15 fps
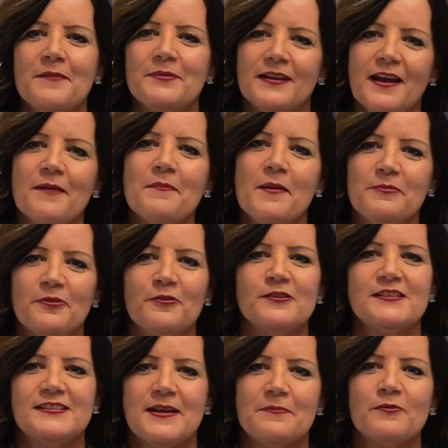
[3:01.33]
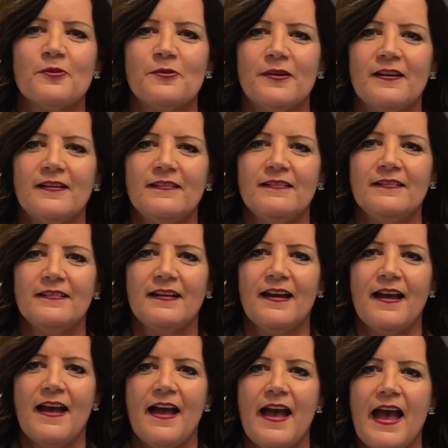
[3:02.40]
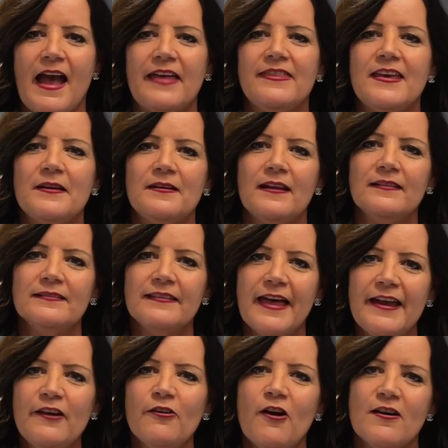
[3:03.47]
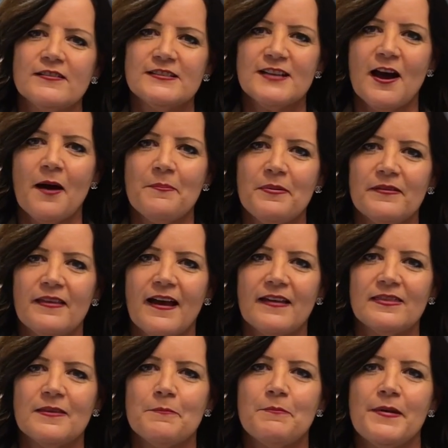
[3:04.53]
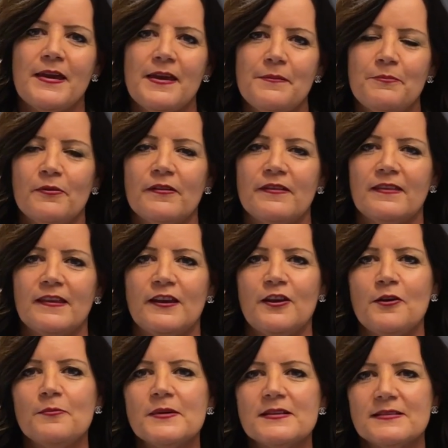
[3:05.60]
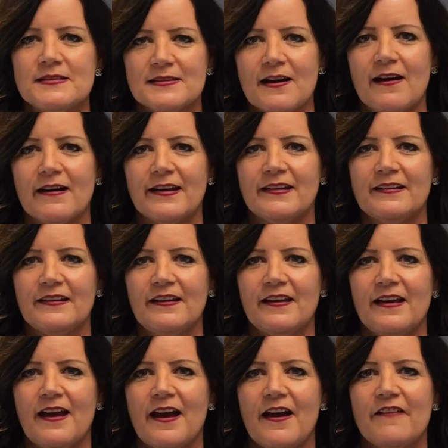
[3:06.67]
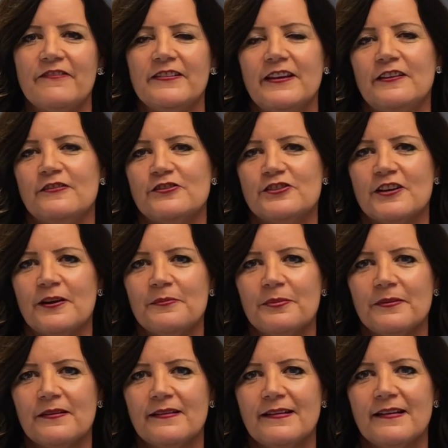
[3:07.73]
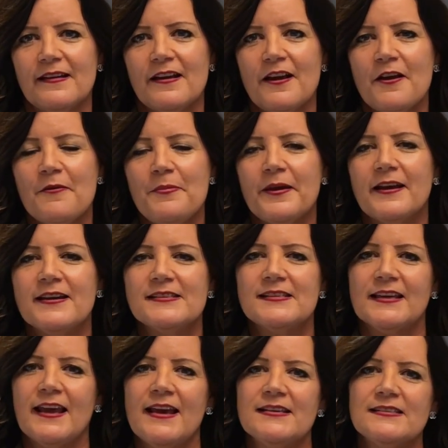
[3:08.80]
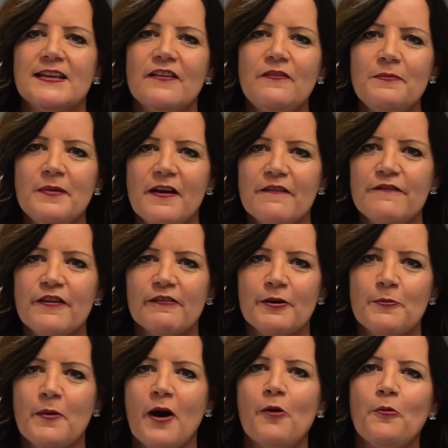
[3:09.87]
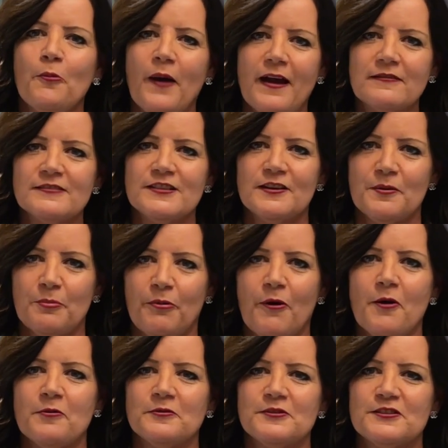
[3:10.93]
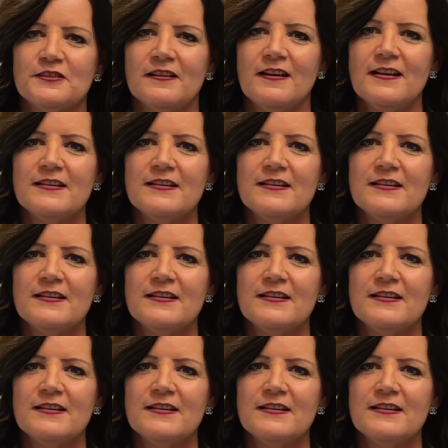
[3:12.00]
able to come up through a STEM career and then layer on top of that the people and the human side of leadership, because it has given me a very well-rounded approach